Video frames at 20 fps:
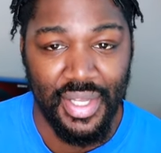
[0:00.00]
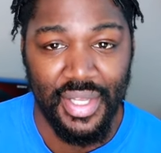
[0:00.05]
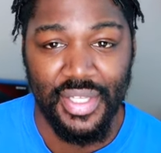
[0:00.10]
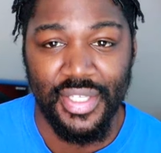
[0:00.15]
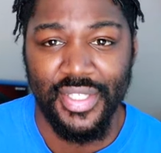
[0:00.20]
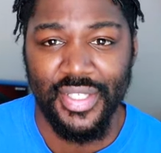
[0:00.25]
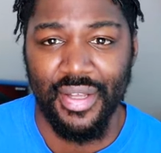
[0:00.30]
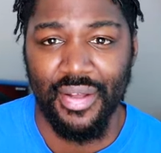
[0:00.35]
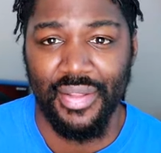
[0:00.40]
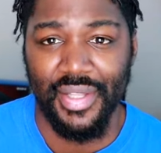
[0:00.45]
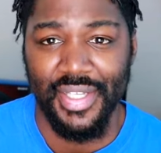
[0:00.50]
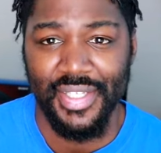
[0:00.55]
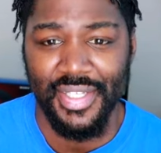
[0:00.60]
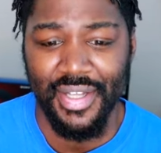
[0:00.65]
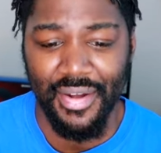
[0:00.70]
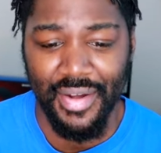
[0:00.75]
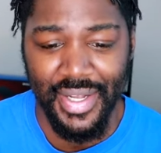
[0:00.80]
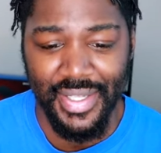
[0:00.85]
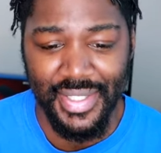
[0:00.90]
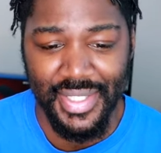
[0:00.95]
So let's
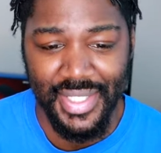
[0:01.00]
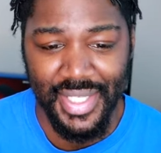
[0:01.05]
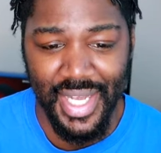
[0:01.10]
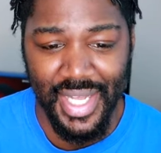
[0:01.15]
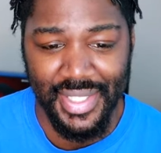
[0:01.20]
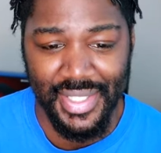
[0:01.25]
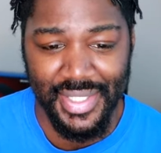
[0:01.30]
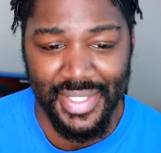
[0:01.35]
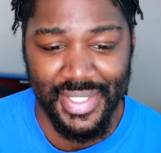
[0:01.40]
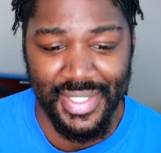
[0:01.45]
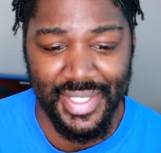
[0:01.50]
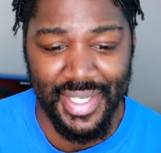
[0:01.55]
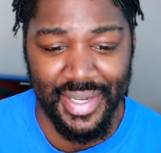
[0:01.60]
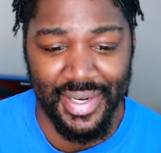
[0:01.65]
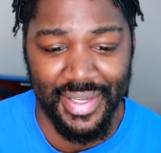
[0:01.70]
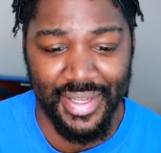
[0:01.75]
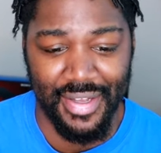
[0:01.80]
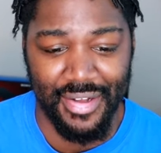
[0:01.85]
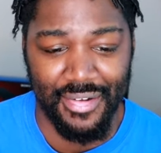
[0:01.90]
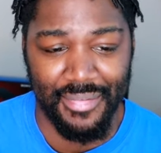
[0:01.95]
go ahead and see how this is
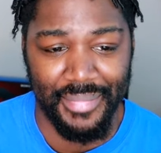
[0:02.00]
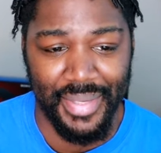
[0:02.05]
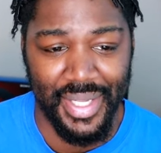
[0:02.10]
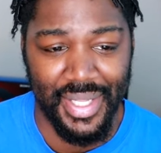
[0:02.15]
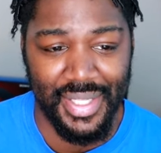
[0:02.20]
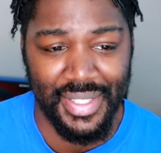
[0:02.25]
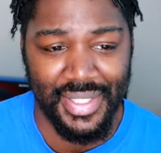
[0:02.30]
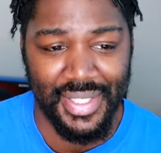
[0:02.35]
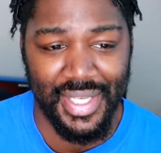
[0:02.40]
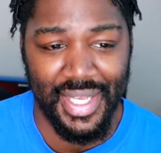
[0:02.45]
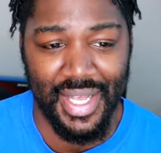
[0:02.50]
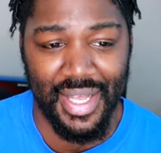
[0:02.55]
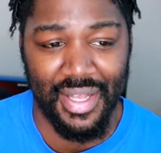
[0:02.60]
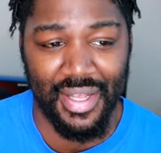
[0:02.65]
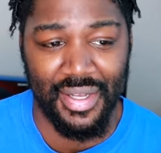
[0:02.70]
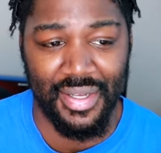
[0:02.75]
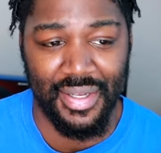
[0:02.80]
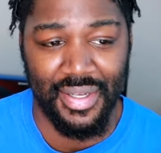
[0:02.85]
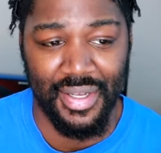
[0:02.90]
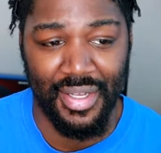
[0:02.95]
gonna go, man. Let's see how
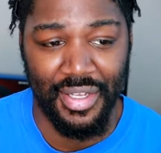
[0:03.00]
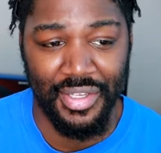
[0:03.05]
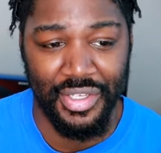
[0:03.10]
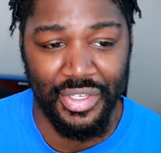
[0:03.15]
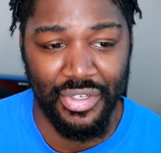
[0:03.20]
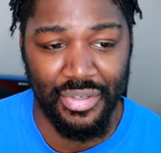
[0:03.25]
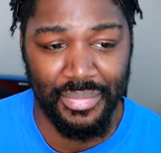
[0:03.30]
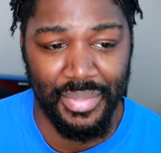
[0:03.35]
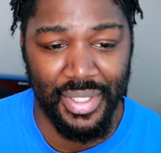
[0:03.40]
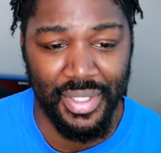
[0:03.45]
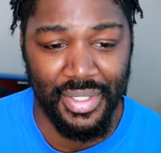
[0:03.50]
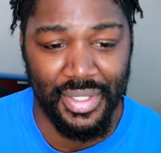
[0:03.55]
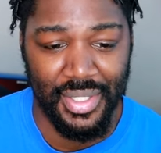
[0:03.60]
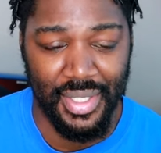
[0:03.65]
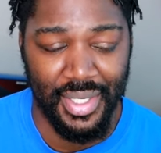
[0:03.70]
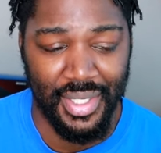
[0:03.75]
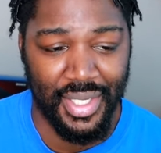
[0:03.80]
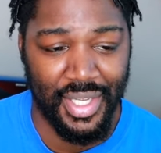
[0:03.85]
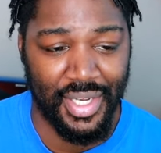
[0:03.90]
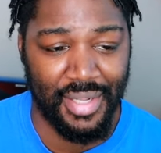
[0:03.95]
uh, Ayumi is
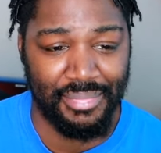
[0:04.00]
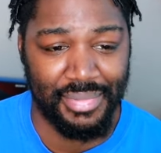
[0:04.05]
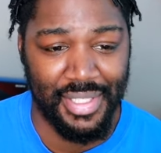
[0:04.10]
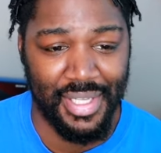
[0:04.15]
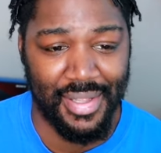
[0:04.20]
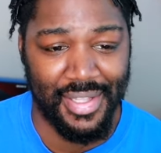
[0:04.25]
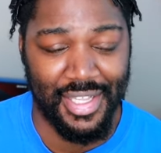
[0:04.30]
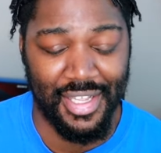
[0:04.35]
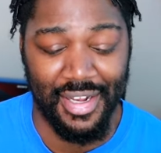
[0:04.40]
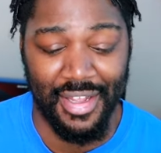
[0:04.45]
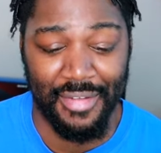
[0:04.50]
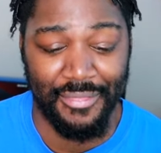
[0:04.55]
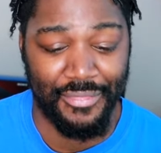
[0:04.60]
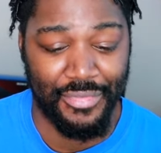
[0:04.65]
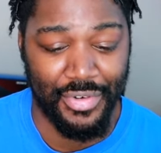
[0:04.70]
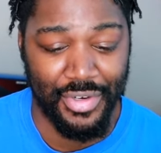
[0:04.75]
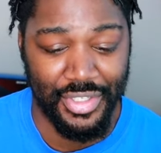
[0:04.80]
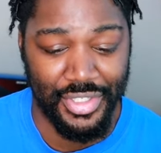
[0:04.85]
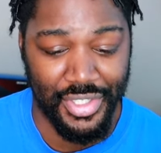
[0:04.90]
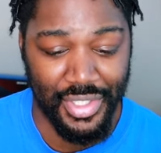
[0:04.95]
gonna get abducted.
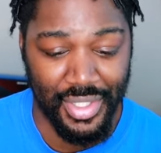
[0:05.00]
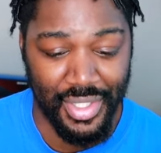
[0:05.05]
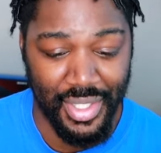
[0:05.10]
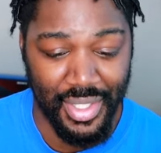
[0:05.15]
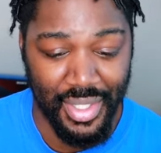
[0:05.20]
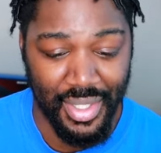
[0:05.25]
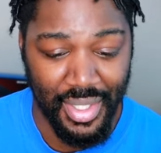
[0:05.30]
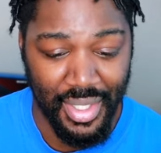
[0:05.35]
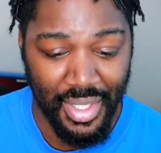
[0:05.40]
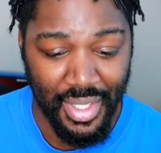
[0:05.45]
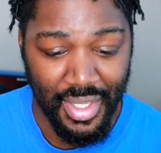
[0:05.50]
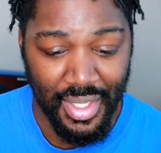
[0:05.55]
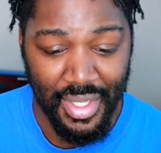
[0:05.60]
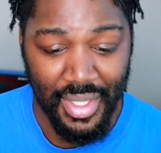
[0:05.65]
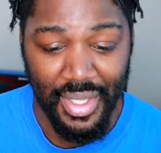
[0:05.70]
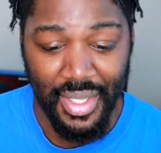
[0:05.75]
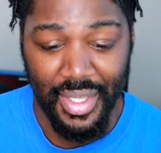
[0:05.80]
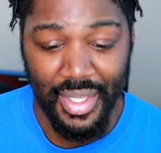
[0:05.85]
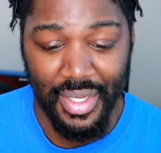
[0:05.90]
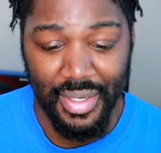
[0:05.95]
Unfortunately,
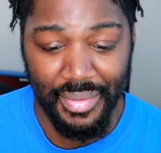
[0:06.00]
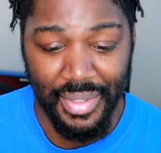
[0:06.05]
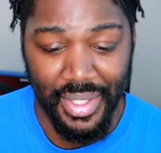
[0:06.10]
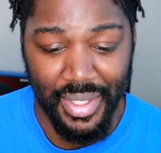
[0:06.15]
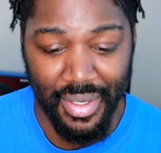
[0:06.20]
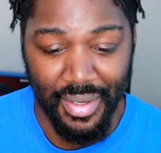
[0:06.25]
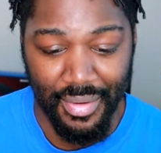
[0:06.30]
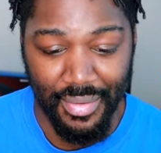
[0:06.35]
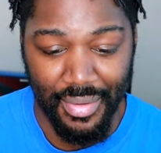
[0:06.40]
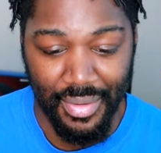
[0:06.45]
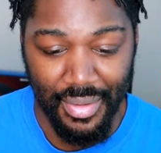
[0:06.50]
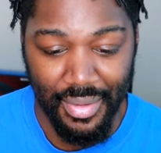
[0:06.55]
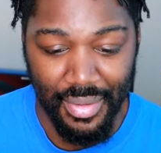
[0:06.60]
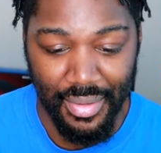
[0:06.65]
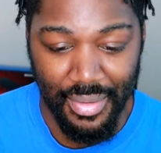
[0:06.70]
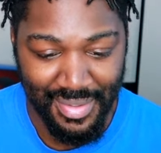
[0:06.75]
here we go.